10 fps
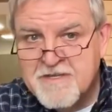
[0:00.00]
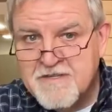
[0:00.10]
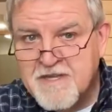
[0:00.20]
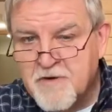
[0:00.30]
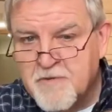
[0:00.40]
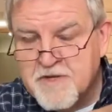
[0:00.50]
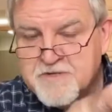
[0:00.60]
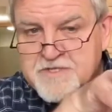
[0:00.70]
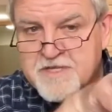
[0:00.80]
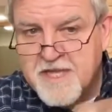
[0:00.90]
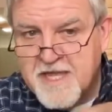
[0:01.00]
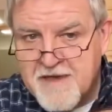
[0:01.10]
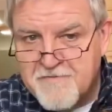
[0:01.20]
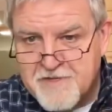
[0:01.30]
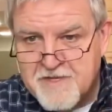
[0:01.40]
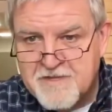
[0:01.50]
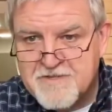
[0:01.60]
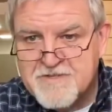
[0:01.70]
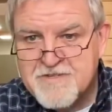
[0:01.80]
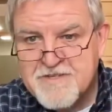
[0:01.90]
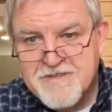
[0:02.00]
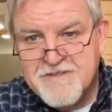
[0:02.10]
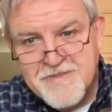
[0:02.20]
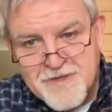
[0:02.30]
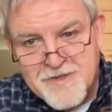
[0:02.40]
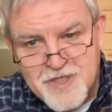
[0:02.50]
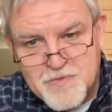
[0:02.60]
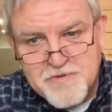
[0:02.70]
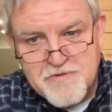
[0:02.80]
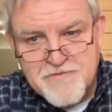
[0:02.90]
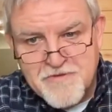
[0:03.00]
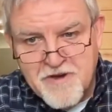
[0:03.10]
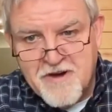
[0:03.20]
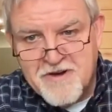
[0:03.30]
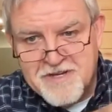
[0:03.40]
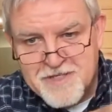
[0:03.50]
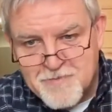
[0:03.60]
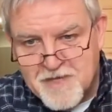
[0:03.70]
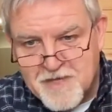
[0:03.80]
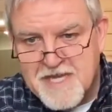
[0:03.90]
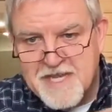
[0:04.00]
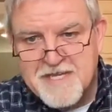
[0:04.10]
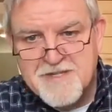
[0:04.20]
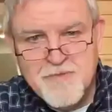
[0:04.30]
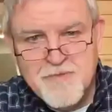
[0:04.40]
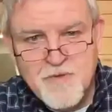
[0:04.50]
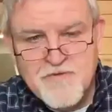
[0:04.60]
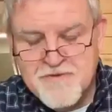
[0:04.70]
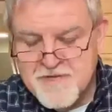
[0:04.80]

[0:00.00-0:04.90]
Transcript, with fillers: that we'll see evidence that the Spirit of God is beginning to move.